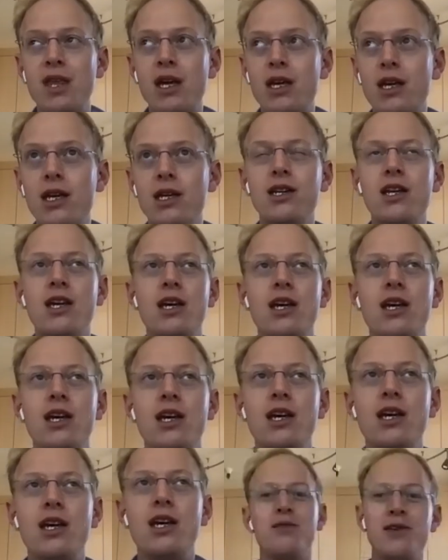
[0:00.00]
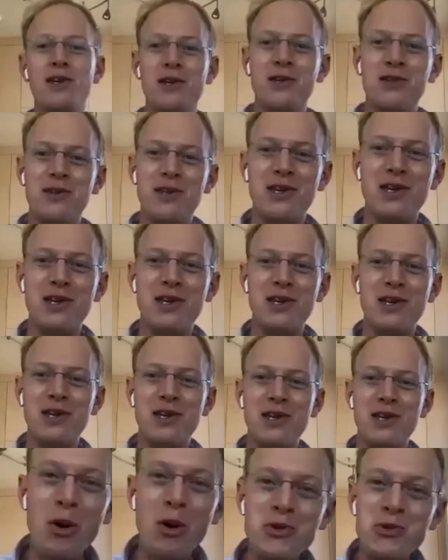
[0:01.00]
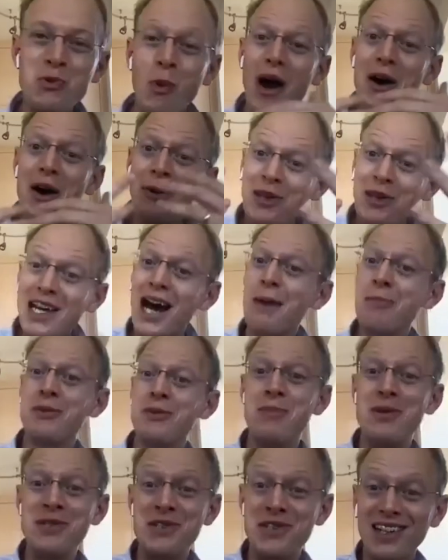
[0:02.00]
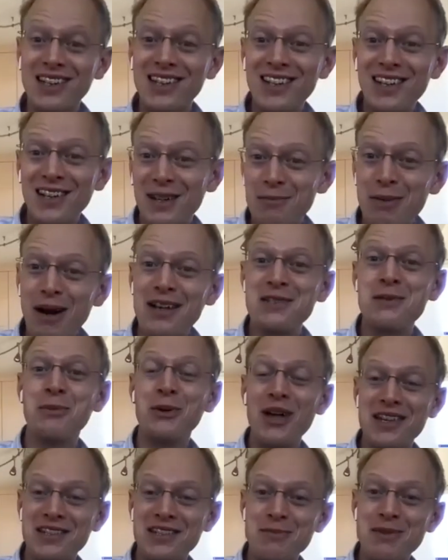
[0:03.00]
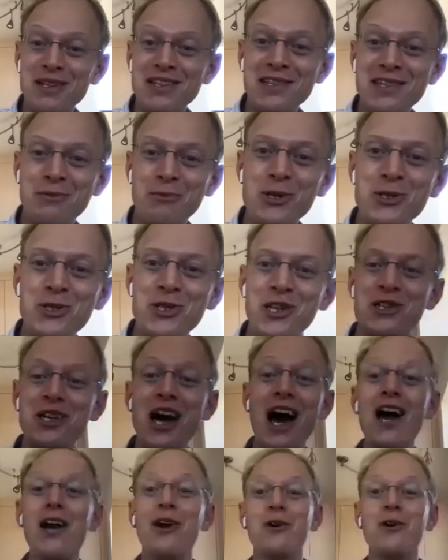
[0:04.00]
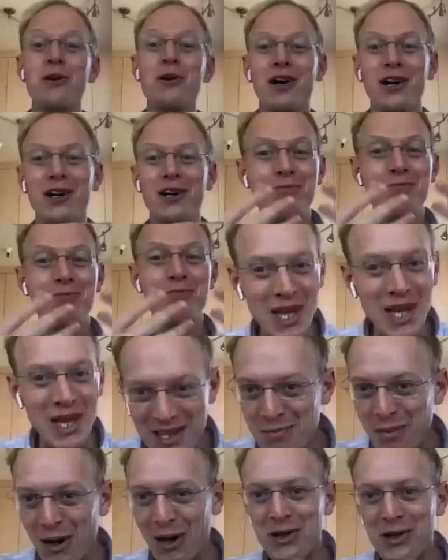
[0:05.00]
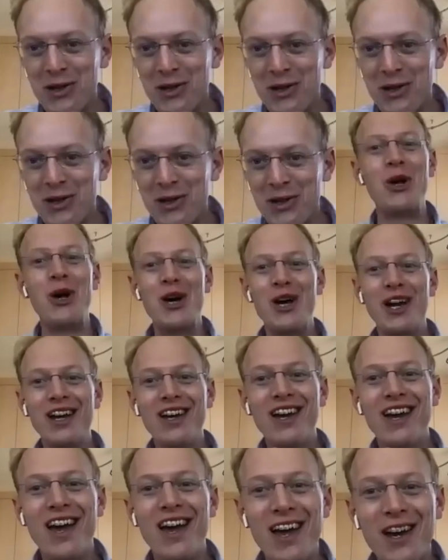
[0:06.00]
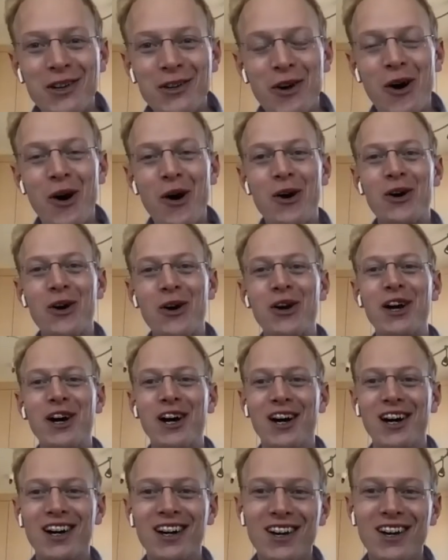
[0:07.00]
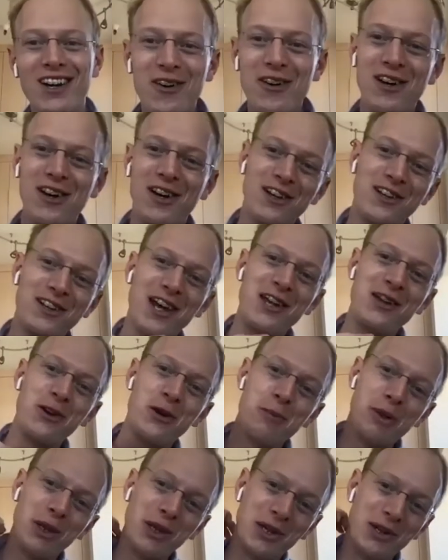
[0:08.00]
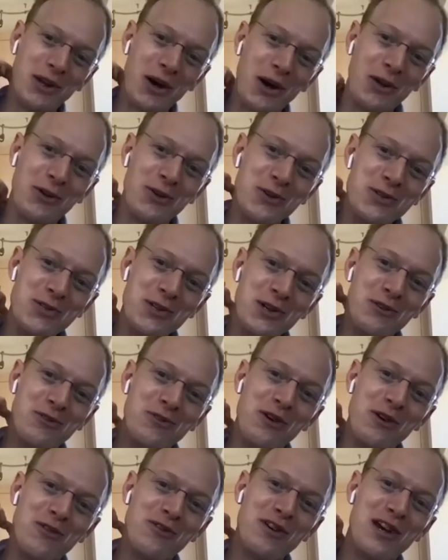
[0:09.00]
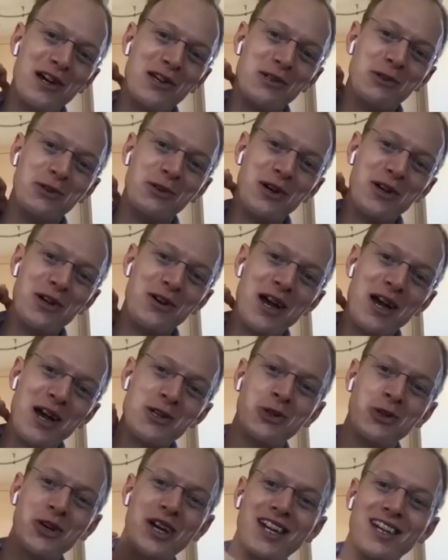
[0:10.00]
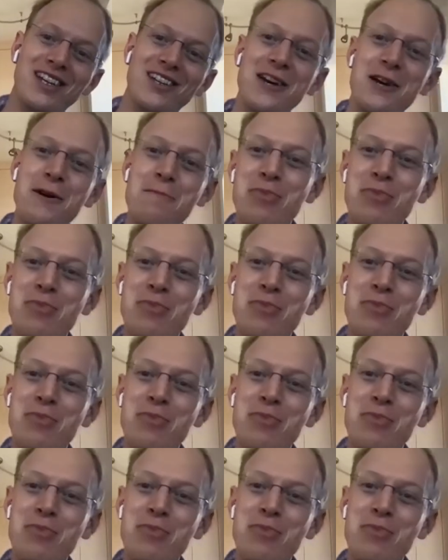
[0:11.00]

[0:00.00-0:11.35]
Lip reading: in the most wildly optimistic possible estimates, in which the entire planet's monetary supply and our $900 billion of annual international aid